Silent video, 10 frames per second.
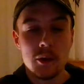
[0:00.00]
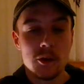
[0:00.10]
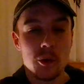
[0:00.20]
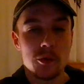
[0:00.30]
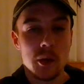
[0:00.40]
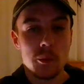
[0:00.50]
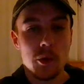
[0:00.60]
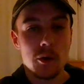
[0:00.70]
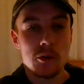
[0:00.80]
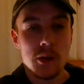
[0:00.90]
two set
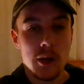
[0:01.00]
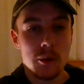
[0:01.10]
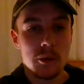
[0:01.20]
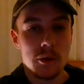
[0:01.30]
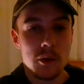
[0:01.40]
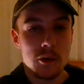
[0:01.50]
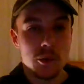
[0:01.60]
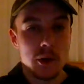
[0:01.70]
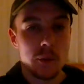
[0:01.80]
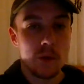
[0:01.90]
points down, a
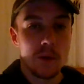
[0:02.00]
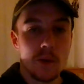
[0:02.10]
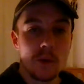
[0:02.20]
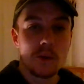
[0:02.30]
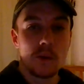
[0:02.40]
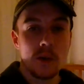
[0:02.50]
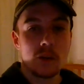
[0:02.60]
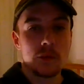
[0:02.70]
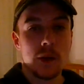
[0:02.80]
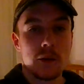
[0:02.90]
21-year-old, an
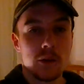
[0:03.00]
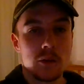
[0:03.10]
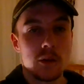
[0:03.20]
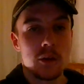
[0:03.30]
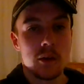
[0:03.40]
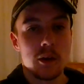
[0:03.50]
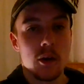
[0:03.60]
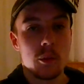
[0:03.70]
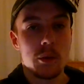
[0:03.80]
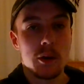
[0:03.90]
experience, and a lot
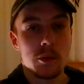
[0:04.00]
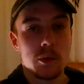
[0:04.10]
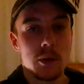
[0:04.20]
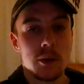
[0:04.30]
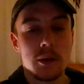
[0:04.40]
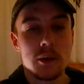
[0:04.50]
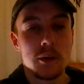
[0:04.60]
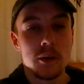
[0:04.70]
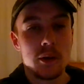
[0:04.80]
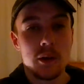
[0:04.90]
of players would have,
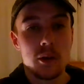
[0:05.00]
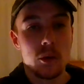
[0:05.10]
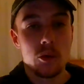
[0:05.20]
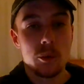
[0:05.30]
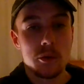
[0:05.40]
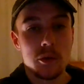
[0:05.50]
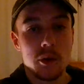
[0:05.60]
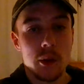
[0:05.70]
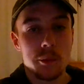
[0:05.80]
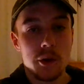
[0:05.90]
you know, crumbled under
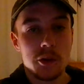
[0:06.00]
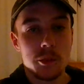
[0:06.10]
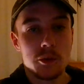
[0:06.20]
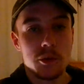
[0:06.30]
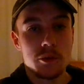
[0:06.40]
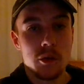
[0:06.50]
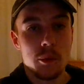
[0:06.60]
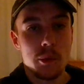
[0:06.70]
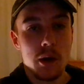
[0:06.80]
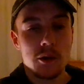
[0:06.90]
that pressure, but she
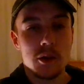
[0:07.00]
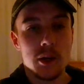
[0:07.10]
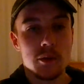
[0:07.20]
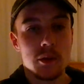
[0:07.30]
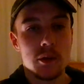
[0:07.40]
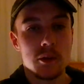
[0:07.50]
fought back. She never